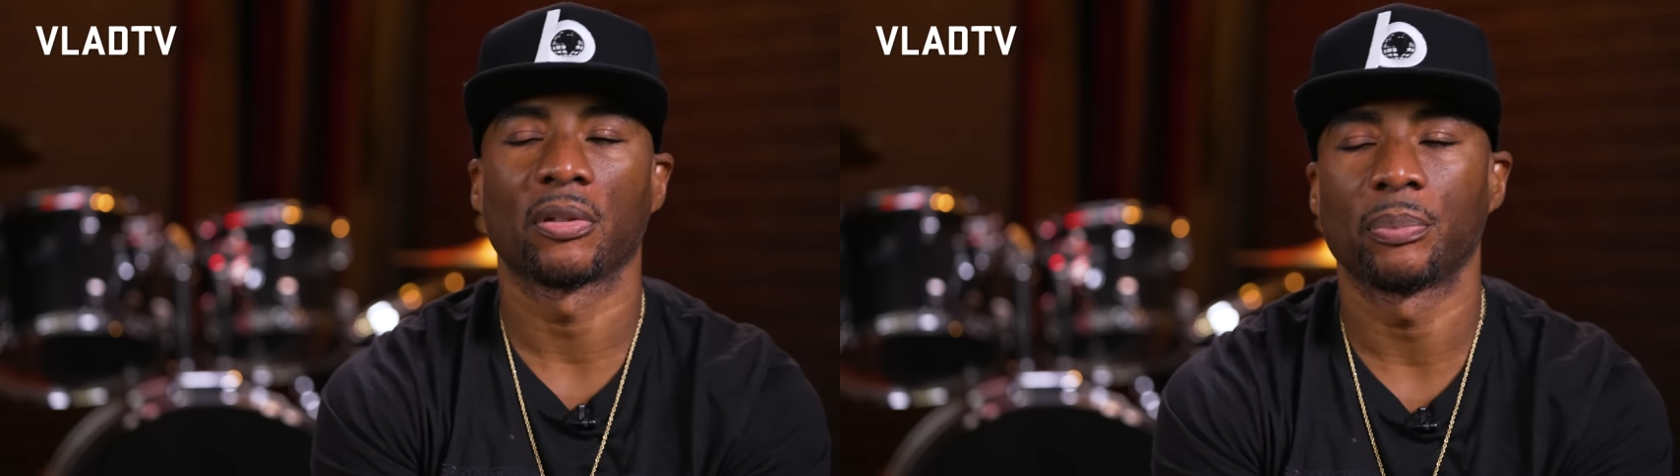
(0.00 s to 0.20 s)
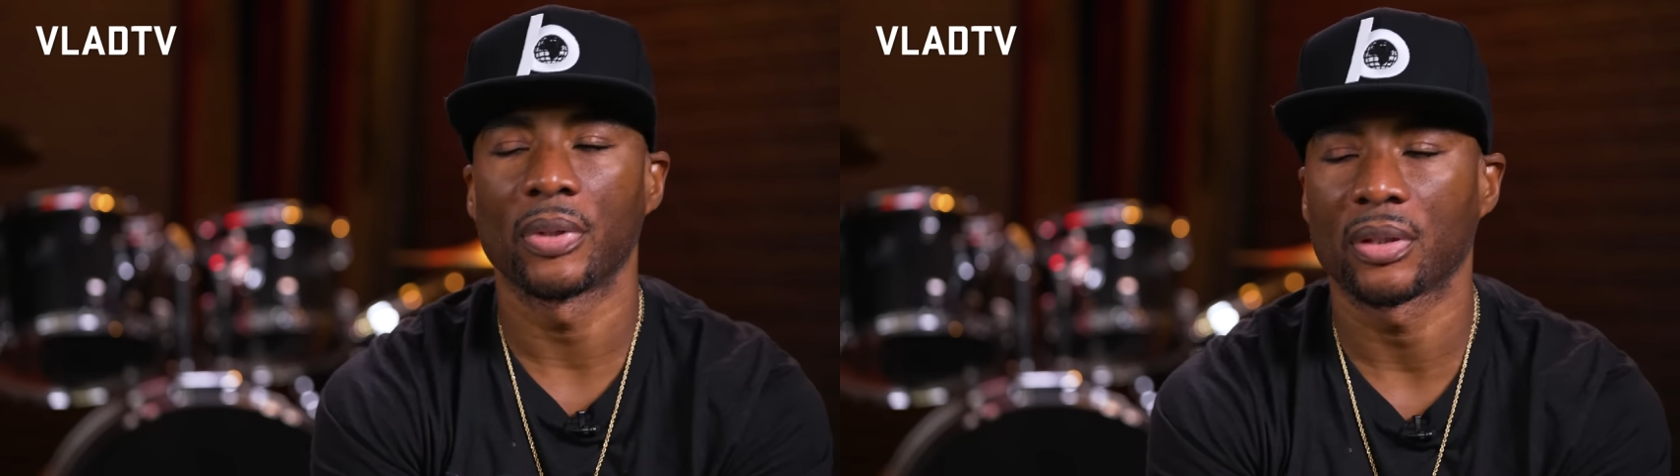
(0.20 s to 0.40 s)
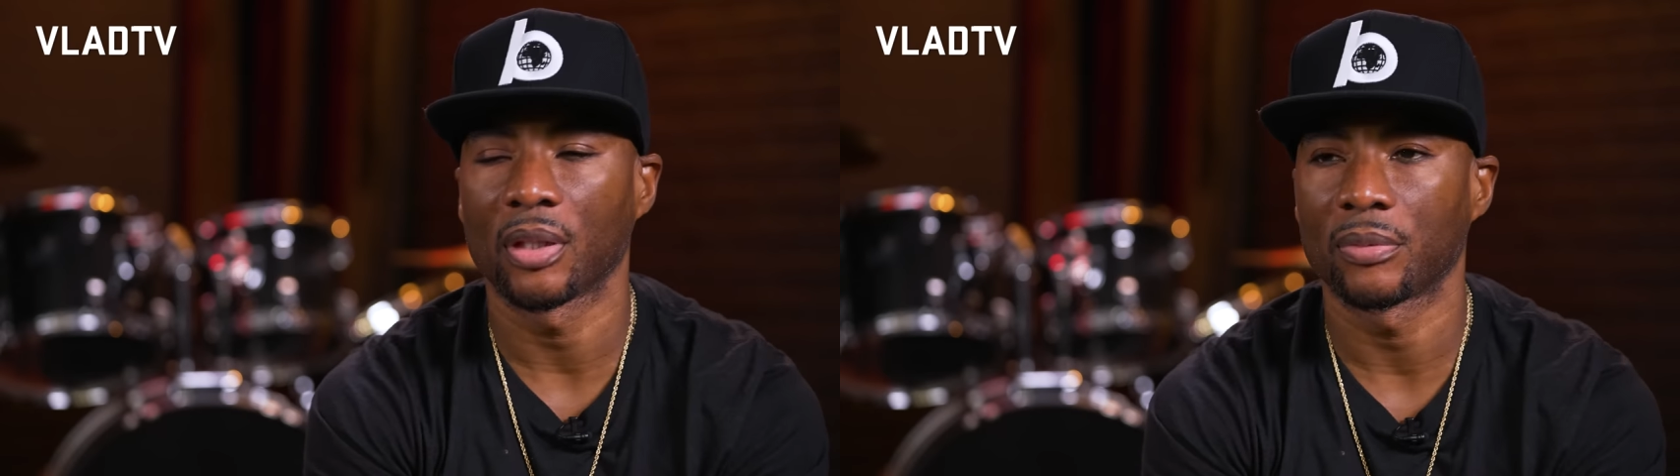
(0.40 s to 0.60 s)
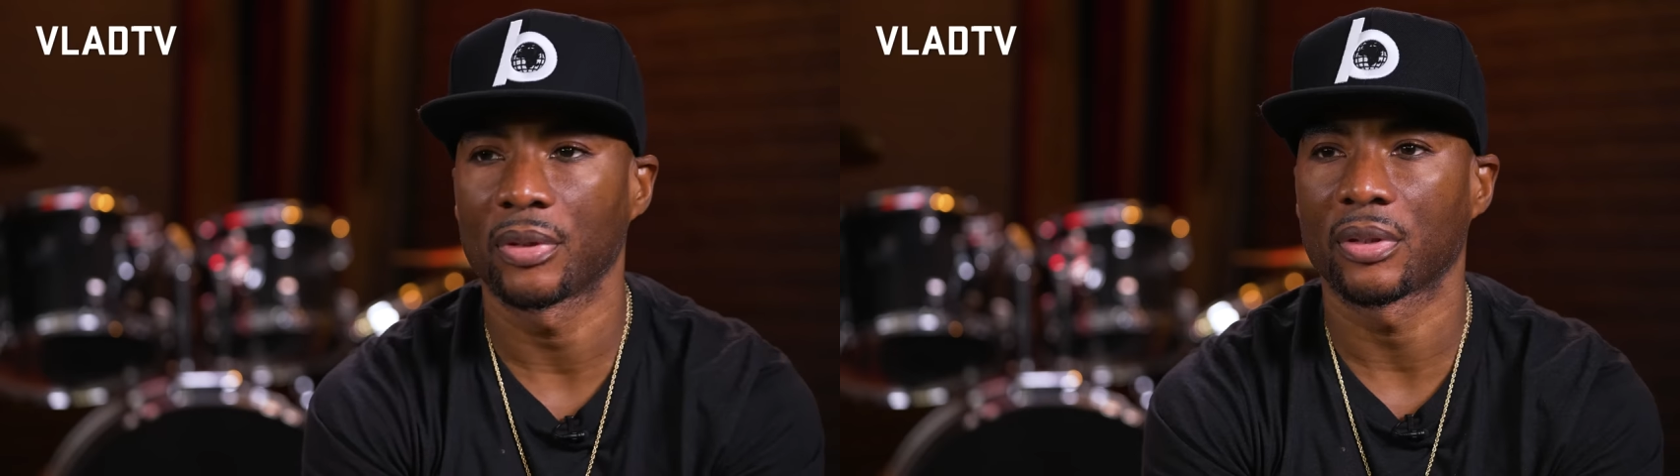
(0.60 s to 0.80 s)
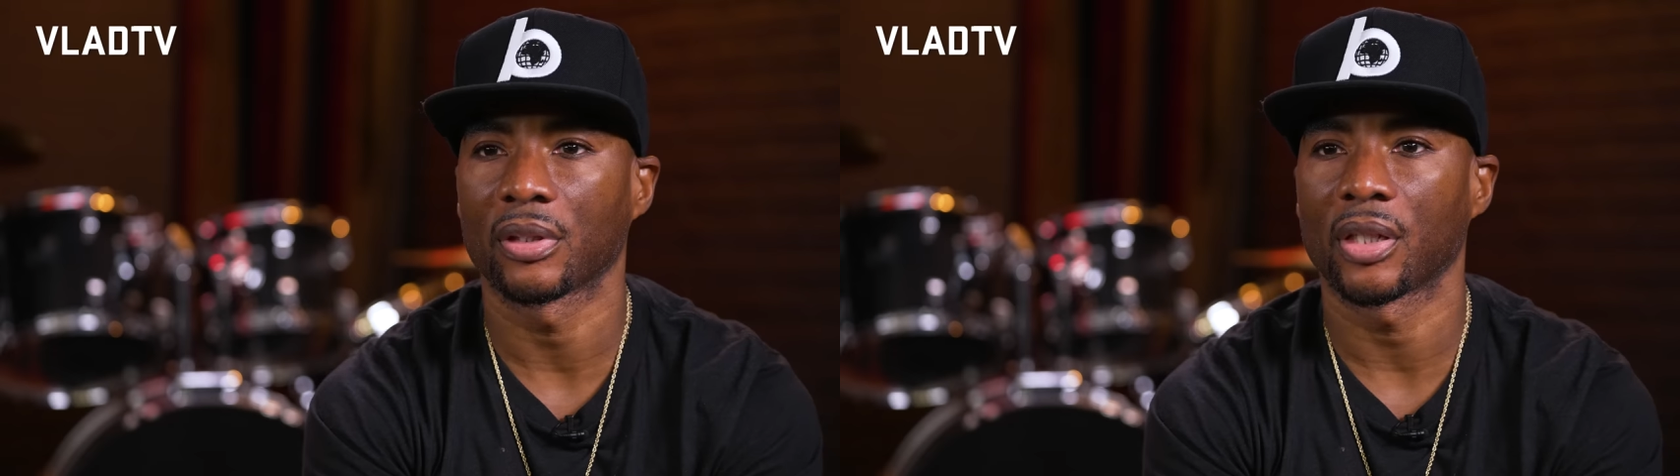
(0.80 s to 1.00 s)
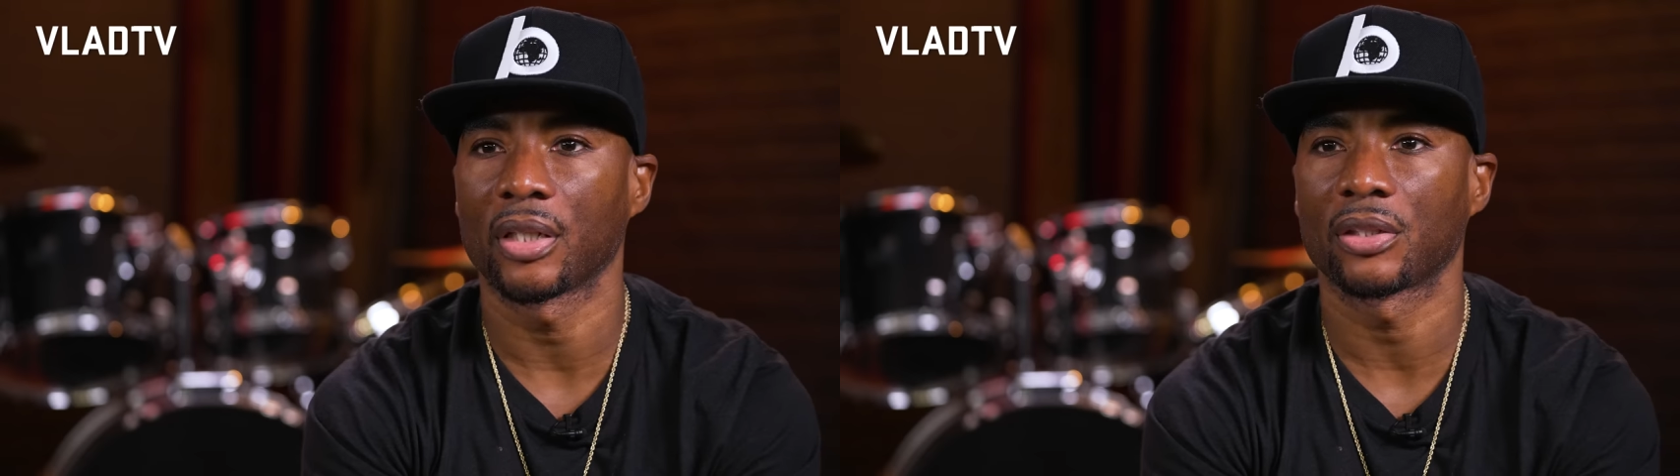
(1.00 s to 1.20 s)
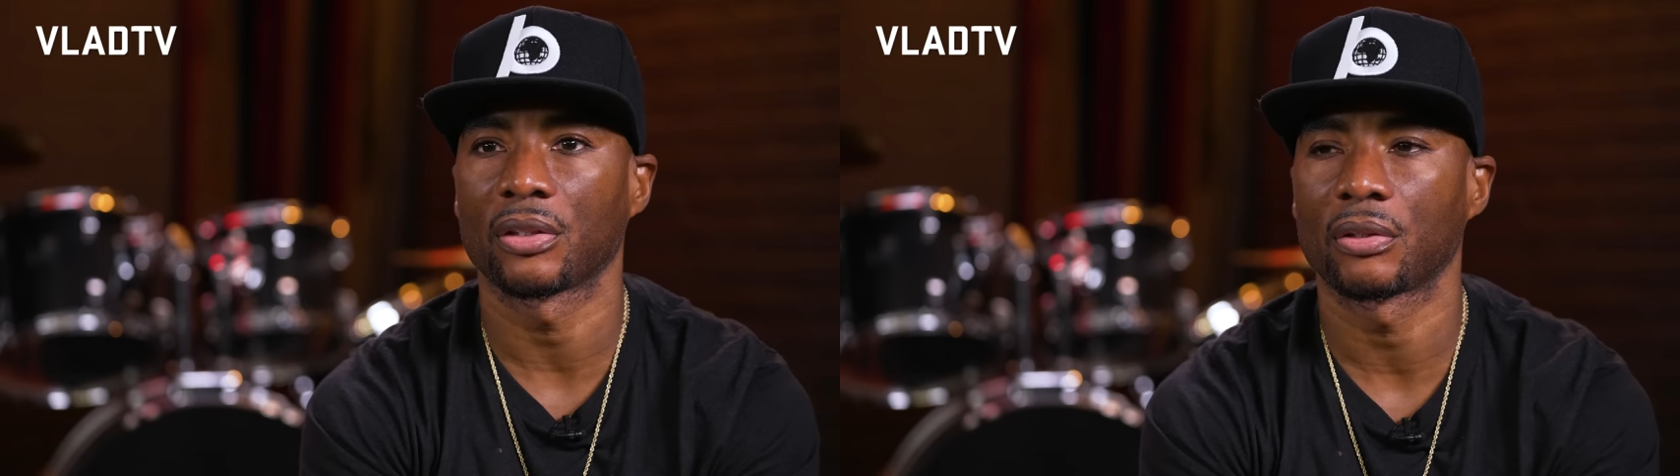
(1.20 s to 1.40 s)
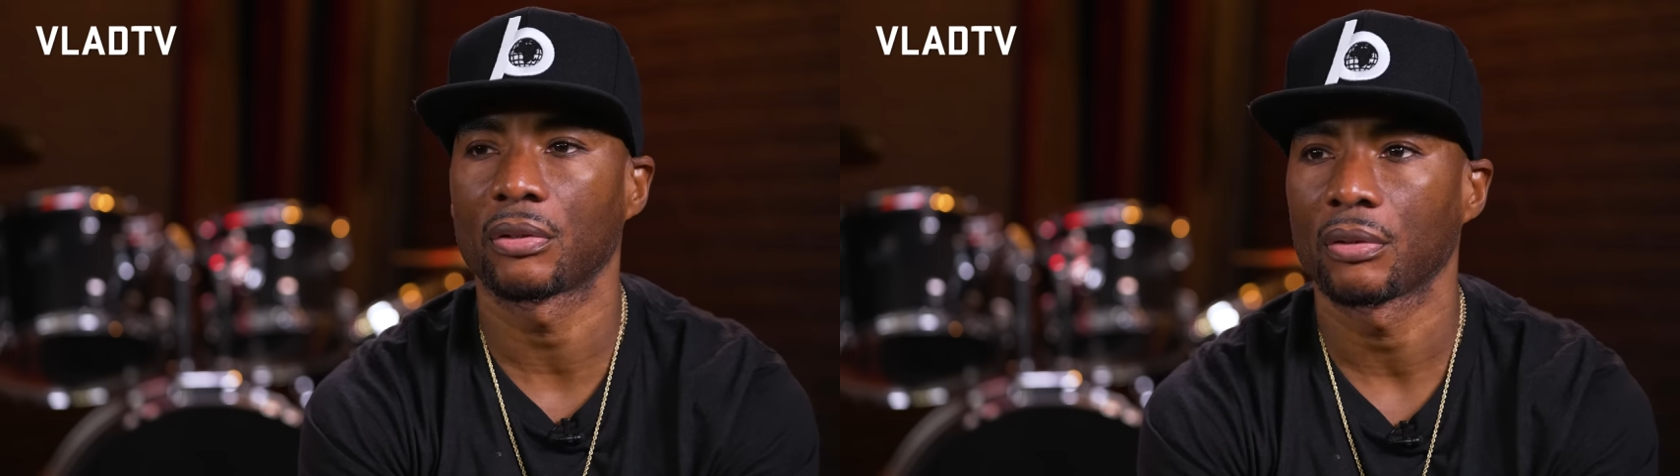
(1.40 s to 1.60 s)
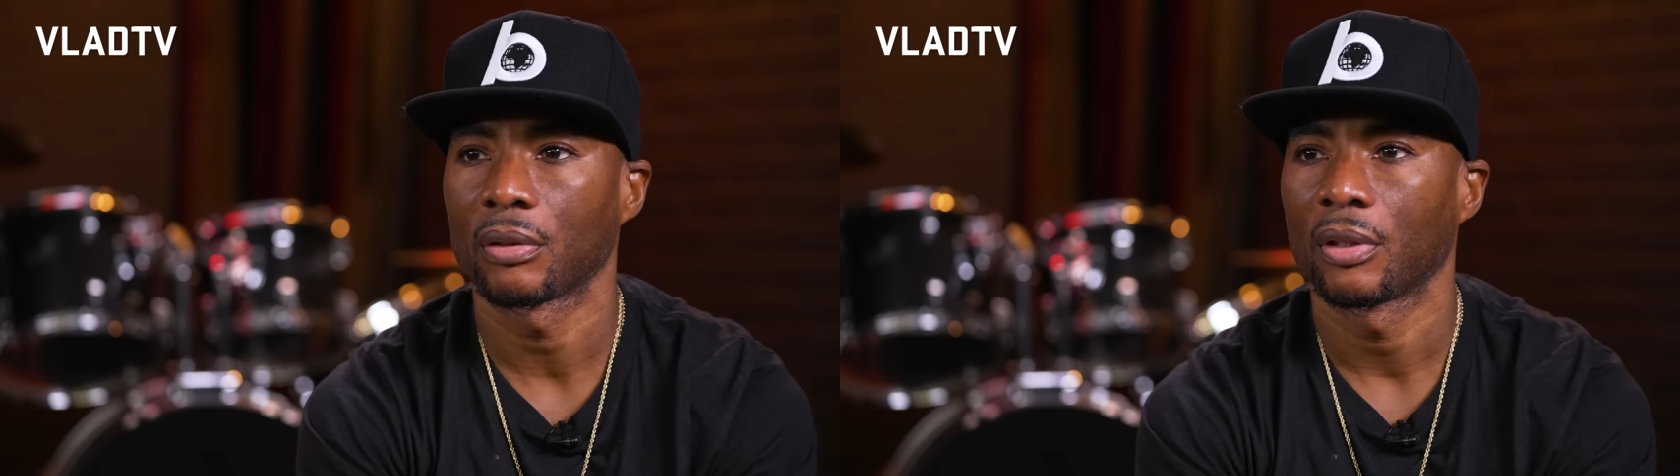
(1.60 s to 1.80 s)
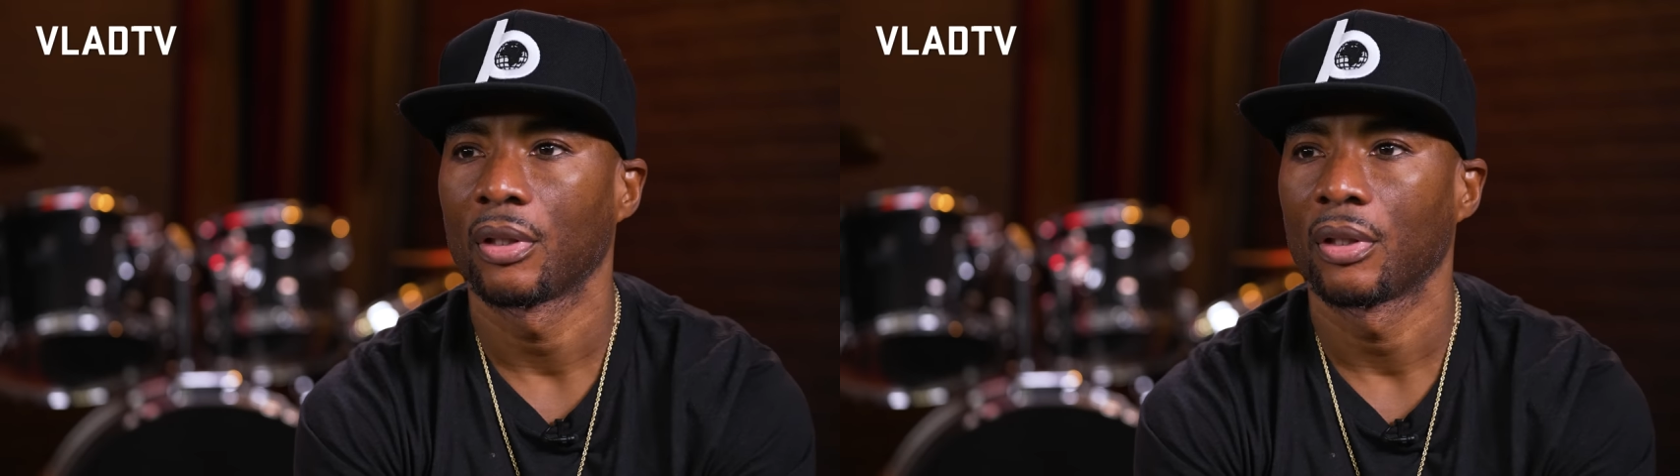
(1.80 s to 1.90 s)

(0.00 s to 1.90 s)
to be something salacious,